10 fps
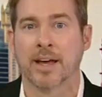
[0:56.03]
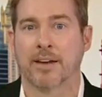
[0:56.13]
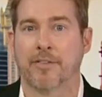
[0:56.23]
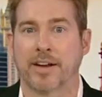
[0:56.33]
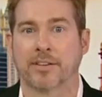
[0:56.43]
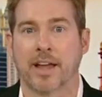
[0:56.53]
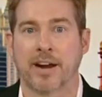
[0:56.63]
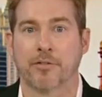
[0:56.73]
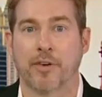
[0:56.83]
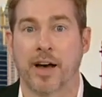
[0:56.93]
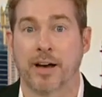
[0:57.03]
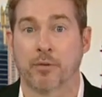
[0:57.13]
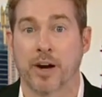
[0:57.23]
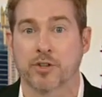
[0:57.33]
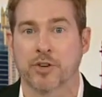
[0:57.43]
In fact, a lot of uh,
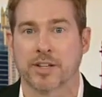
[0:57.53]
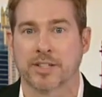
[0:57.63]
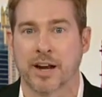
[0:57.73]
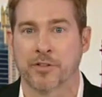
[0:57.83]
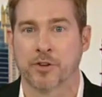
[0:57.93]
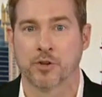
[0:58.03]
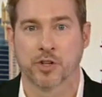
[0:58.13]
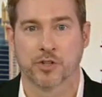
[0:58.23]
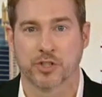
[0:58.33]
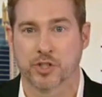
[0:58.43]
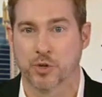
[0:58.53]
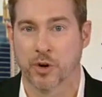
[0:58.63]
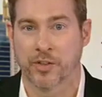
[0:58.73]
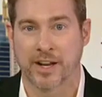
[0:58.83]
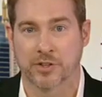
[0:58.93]
restaurants down at the New Jersey
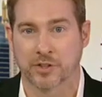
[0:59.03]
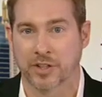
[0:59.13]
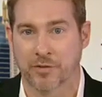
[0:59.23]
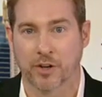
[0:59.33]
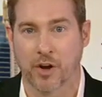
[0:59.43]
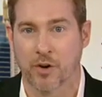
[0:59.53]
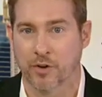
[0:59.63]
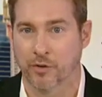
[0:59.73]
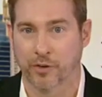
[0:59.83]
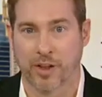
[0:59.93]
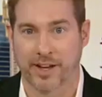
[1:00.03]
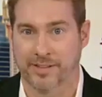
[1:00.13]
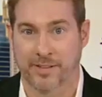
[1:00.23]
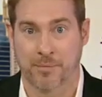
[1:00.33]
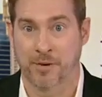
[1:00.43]
Shore that I used to love to go to for
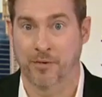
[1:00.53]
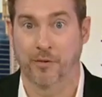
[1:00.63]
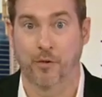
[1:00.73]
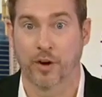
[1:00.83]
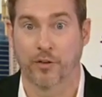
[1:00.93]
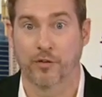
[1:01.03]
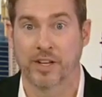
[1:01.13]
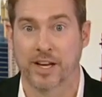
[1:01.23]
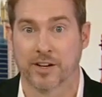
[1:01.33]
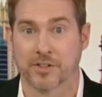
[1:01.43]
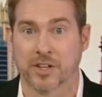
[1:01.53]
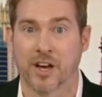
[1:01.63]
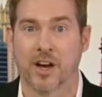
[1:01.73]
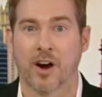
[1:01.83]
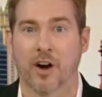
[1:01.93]
like, they've been around for 40, 50 years,
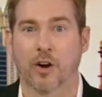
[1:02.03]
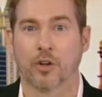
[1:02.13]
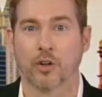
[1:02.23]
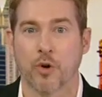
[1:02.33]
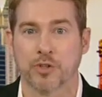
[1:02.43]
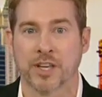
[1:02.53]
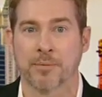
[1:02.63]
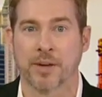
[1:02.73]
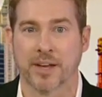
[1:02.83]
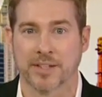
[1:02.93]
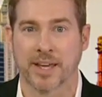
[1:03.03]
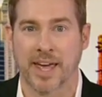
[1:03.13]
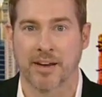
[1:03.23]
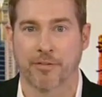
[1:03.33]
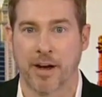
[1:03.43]
are closing because they
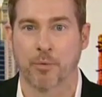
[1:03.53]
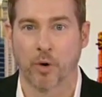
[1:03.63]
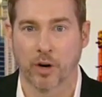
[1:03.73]
can't find